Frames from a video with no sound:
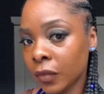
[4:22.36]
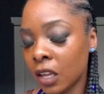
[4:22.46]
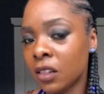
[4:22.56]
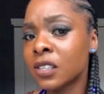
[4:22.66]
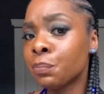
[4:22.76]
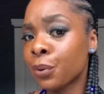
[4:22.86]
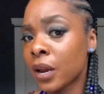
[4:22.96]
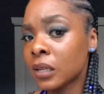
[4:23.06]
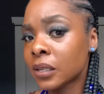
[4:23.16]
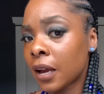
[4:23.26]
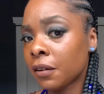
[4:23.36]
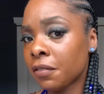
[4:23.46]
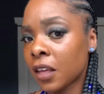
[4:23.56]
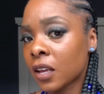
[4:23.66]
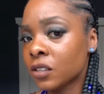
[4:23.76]
this braid is kind of
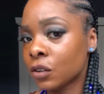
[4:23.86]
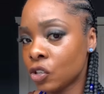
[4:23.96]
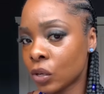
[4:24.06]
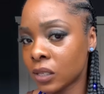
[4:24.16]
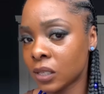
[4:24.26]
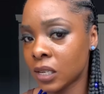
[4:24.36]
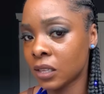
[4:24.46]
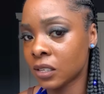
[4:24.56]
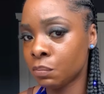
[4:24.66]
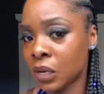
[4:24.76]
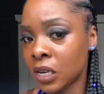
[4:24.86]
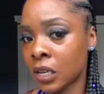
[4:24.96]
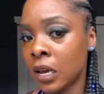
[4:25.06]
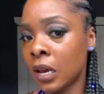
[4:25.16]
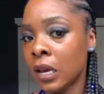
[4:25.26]
thick, so as you can see, this bead
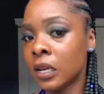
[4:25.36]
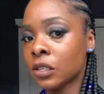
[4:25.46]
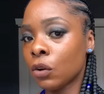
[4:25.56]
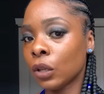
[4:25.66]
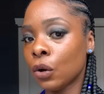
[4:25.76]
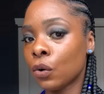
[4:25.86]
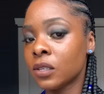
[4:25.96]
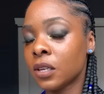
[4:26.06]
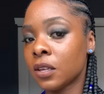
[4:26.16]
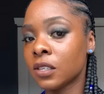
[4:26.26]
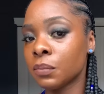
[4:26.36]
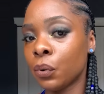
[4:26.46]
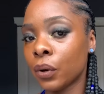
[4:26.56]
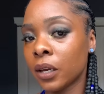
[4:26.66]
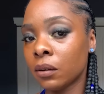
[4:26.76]
is only going to this
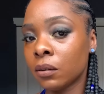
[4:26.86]
point.